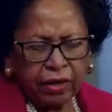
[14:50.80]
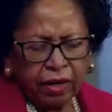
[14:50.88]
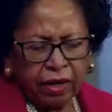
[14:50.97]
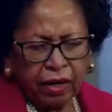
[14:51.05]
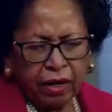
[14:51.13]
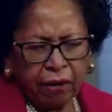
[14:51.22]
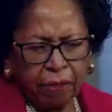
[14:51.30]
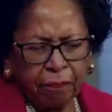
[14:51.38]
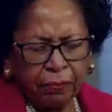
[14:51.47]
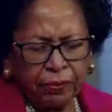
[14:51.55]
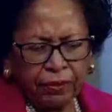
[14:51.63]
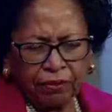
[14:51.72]
um,
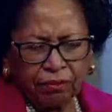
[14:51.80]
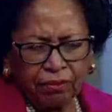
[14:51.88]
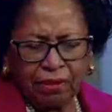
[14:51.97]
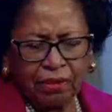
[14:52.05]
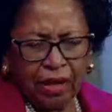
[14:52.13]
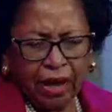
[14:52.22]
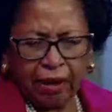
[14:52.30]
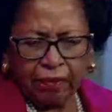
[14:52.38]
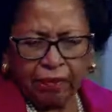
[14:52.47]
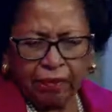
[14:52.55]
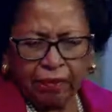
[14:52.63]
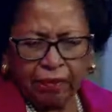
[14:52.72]
didn't
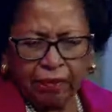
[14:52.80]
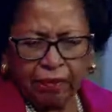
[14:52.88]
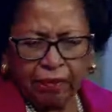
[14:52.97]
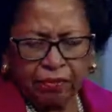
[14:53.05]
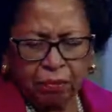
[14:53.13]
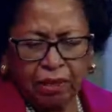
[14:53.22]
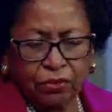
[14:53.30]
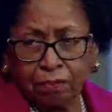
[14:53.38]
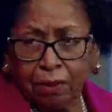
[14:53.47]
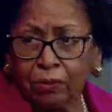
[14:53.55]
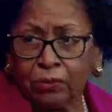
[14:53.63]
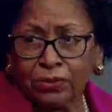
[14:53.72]
have the
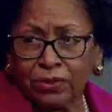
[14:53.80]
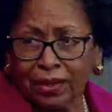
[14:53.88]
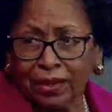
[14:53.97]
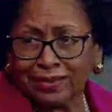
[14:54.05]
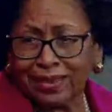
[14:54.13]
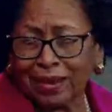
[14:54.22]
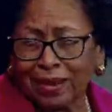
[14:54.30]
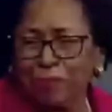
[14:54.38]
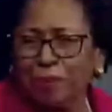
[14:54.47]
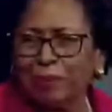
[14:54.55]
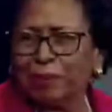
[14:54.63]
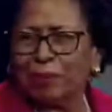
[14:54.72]
means to do
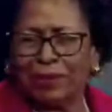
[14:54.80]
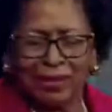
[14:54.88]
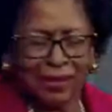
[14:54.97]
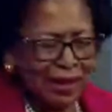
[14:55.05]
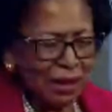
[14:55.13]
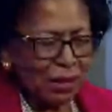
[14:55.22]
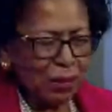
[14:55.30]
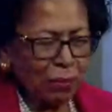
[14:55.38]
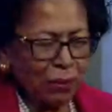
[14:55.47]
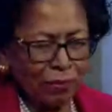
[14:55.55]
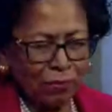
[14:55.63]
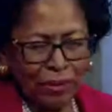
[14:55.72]
most things. Right. I remember
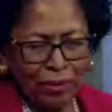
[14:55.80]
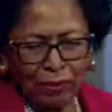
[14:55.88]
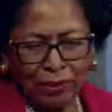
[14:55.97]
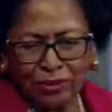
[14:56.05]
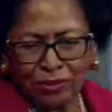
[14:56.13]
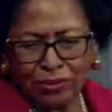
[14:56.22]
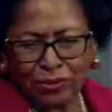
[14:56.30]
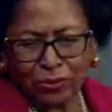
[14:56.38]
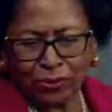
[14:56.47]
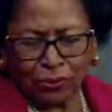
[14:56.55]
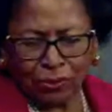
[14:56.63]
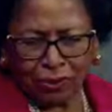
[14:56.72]
when when we
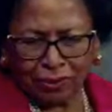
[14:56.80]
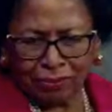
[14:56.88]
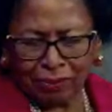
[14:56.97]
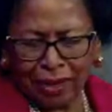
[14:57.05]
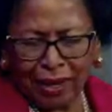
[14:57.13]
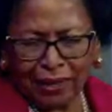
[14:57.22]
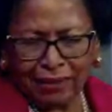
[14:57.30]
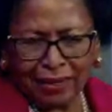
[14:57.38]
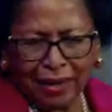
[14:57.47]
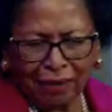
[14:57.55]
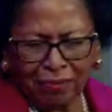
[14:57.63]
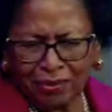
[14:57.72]
went to school and
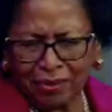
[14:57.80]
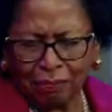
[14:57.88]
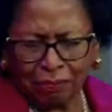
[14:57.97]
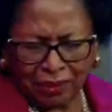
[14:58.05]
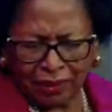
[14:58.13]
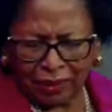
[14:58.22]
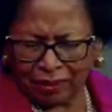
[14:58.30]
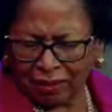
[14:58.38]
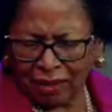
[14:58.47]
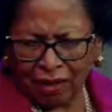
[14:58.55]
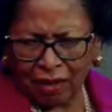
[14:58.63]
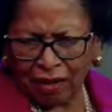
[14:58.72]
we had to have
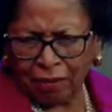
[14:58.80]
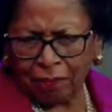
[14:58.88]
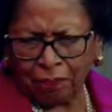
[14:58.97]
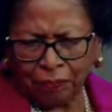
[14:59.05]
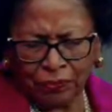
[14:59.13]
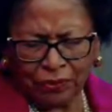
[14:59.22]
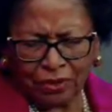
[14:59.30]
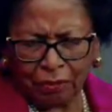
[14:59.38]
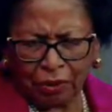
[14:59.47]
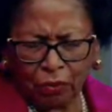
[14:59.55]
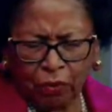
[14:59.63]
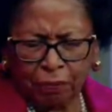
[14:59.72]
something, um,
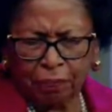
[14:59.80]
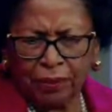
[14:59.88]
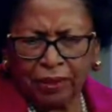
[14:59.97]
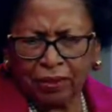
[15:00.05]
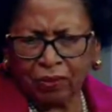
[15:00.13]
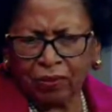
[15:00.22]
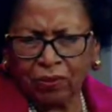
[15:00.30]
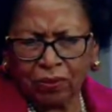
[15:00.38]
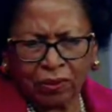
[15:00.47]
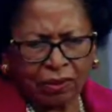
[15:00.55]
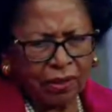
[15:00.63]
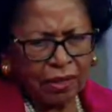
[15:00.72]
some equipment
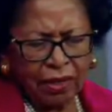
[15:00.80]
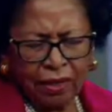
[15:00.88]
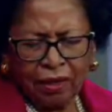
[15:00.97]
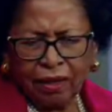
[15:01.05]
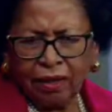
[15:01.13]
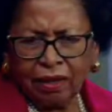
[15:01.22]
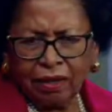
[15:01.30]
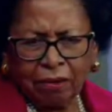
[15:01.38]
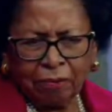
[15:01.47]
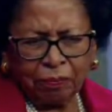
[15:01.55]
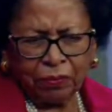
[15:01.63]
or um,